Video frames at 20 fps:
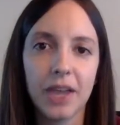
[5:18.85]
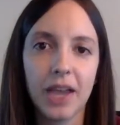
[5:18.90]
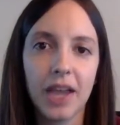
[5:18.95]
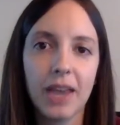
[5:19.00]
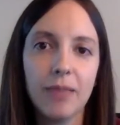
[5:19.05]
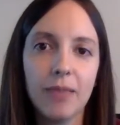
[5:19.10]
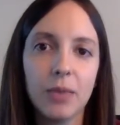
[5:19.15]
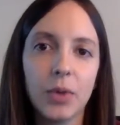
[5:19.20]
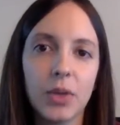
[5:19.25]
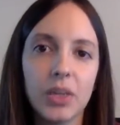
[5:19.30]

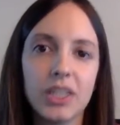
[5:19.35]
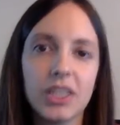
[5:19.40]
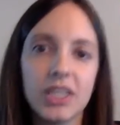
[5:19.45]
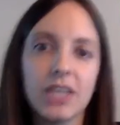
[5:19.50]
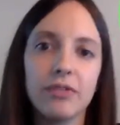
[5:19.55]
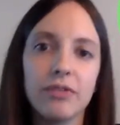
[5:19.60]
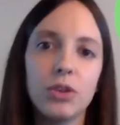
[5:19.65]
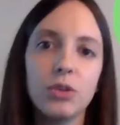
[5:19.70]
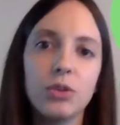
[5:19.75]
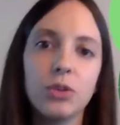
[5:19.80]
I am going to
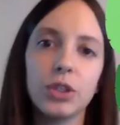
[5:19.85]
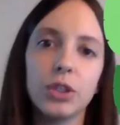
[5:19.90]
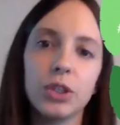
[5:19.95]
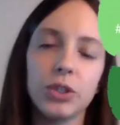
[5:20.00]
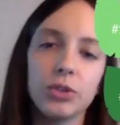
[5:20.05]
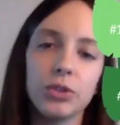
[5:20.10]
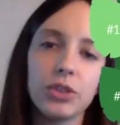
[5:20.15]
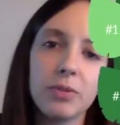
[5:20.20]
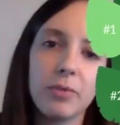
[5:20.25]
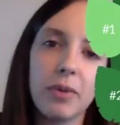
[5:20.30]
give you
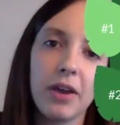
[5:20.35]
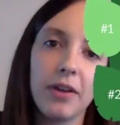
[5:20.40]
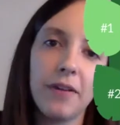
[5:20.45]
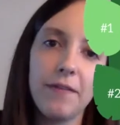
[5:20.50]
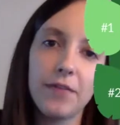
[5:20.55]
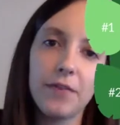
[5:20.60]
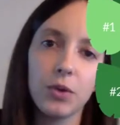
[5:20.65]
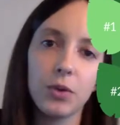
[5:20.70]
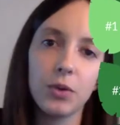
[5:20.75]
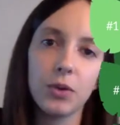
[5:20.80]
clues about
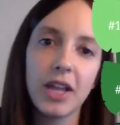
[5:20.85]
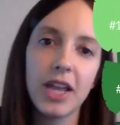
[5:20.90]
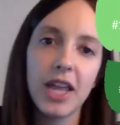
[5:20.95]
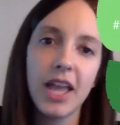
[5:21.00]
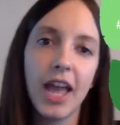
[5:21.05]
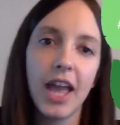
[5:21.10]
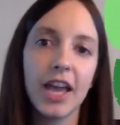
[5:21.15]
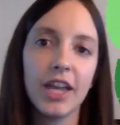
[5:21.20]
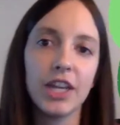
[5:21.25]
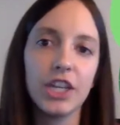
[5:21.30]
a food,
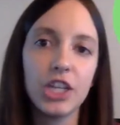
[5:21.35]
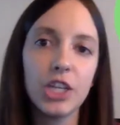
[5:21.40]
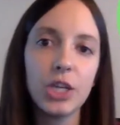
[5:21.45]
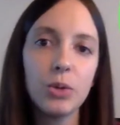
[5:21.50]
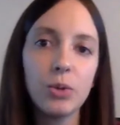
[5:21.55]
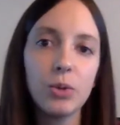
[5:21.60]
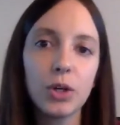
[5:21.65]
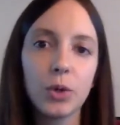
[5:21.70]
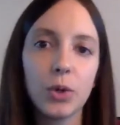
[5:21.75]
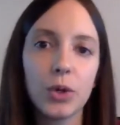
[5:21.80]
and
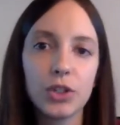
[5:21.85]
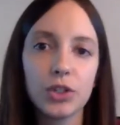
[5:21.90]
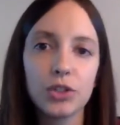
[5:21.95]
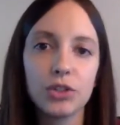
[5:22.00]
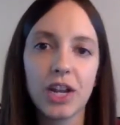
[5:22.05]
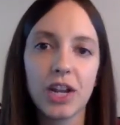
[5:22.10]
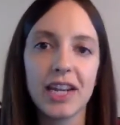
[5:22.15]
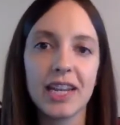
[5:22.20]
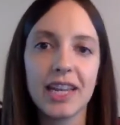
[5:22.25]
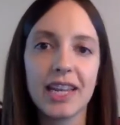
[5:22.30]
you are going
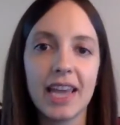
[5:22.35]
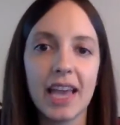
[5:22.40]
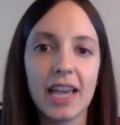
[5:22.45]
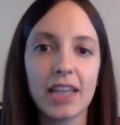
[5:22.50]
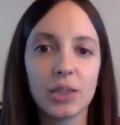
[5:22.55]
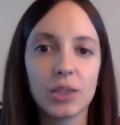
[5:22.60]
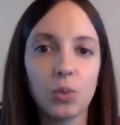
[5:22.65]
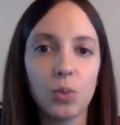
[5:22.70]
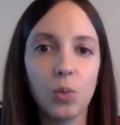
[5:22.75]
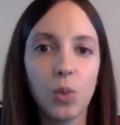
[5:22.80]
to try to
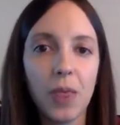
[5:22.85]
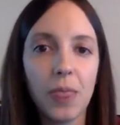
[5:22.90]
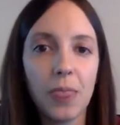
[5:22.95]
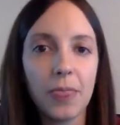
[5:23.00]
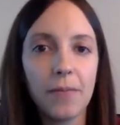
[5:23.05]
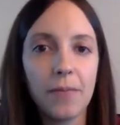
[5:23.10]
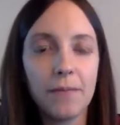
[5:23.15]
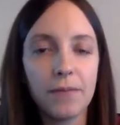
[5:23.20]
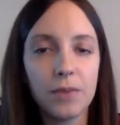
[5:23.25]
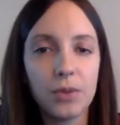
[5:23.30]
guess
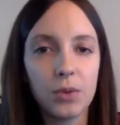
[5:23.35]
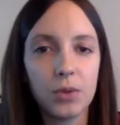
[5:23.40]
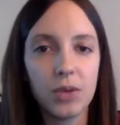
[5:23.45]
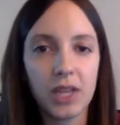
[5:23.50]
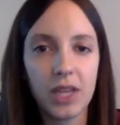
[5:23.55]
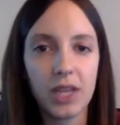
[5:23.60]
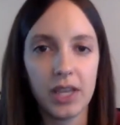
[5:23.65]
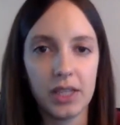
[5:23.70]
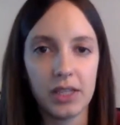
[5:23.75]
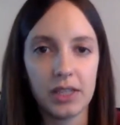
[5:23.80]
what the
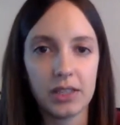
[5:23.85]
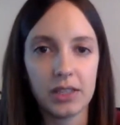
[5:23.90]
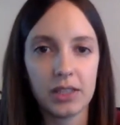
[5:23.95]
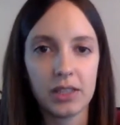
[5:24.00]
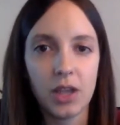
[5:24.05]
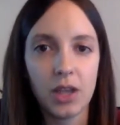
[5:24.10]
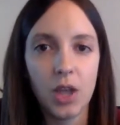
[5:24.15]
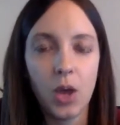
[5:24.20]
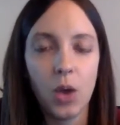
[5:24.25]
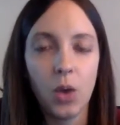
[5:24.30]
food
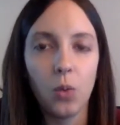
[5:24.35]
is.